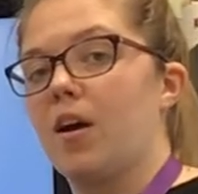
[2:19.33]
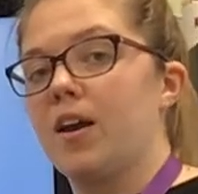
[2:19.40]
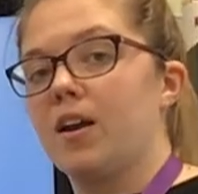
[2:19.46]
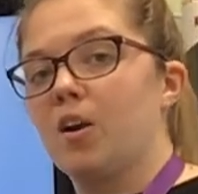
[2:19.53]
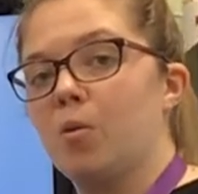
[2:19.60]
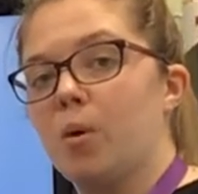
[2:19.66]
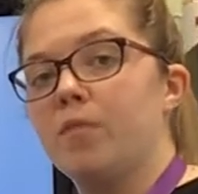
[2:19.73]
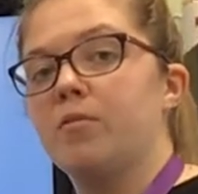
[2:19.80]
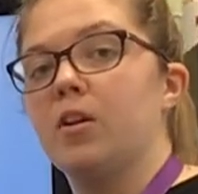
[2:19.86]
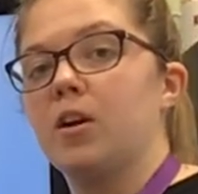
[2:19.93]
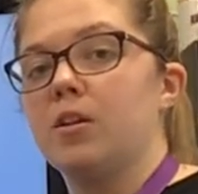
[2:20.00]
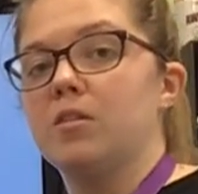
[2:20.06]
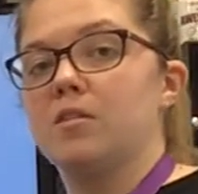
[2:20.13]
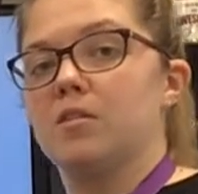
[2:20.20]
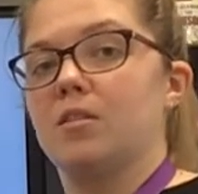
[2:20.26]

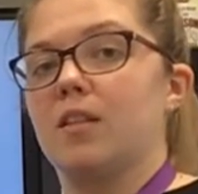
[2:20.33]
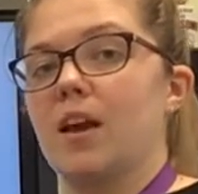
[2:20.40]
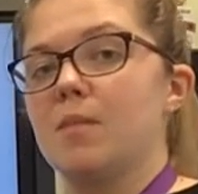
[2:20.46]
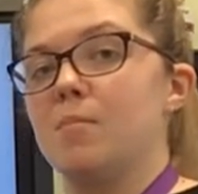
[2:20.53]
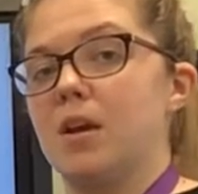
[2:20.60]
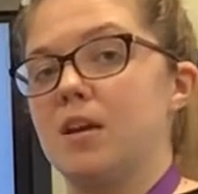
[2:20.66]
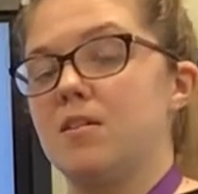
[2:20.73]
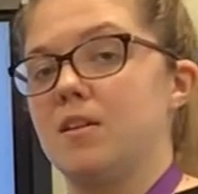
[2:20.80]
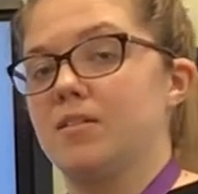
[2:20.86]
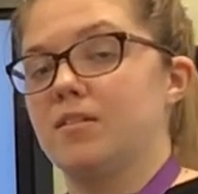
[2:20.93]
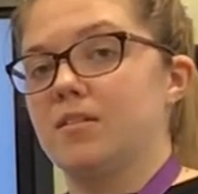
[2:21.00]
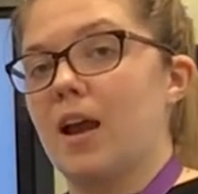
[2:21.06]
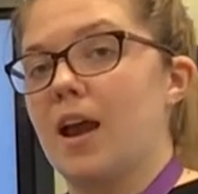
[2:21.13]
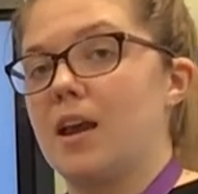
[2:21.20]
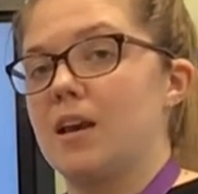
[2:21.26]
equivalent. They mean the
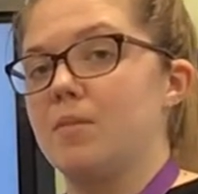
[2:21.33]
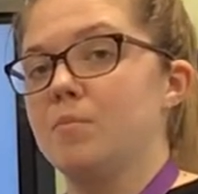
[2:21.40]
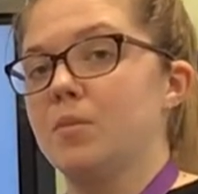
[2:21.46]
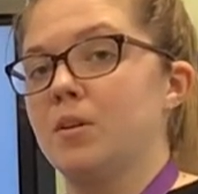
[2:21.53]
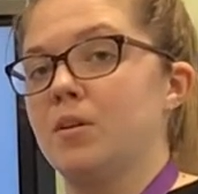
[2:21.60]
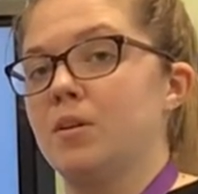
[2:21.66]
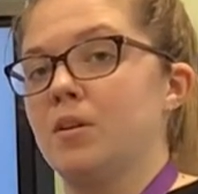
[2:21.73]
same.